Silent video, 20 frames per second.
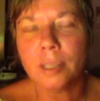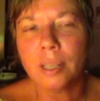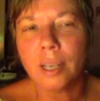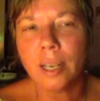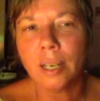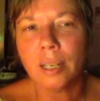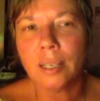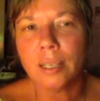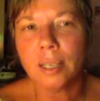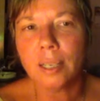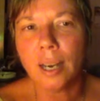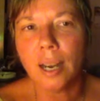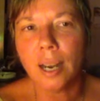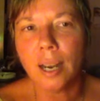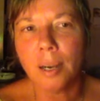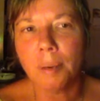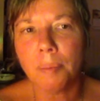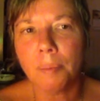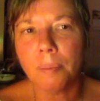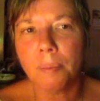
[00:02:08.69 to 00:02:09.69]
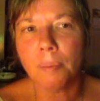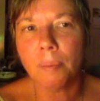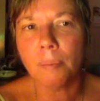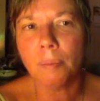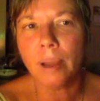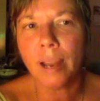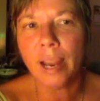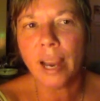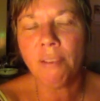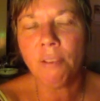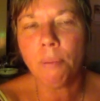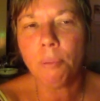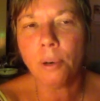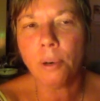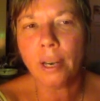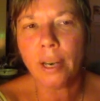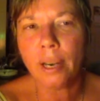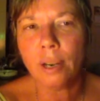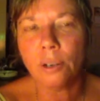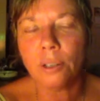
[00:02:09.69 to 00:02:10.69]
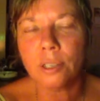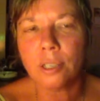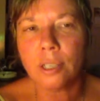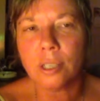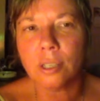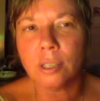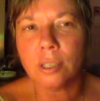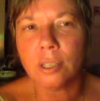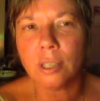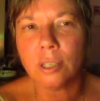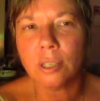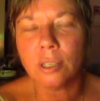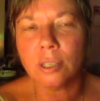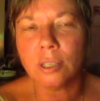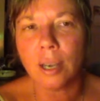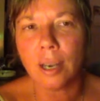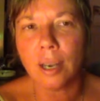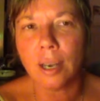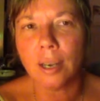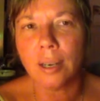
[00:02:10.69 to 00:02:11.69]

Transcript: that everybody else is